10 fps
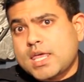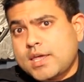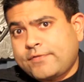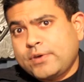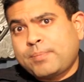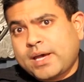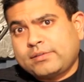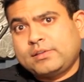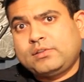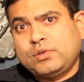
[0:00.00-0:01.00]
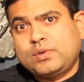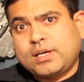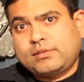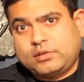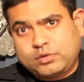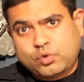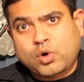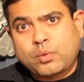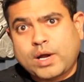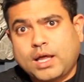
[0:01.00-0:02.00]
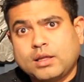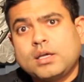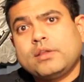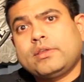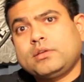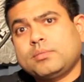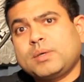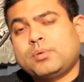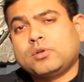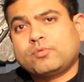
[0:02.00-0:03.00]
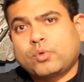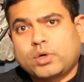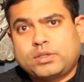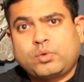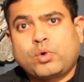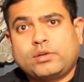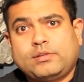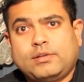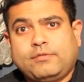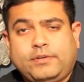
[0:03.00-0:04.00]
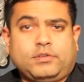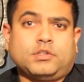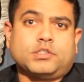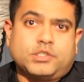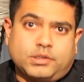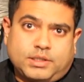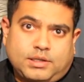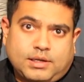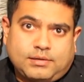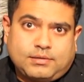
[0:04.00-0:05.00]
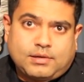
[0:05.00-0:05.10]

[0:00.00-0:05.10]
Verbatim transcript: if you pass these two tests and you score well, then you'll be pulled forward towards the physical agility test.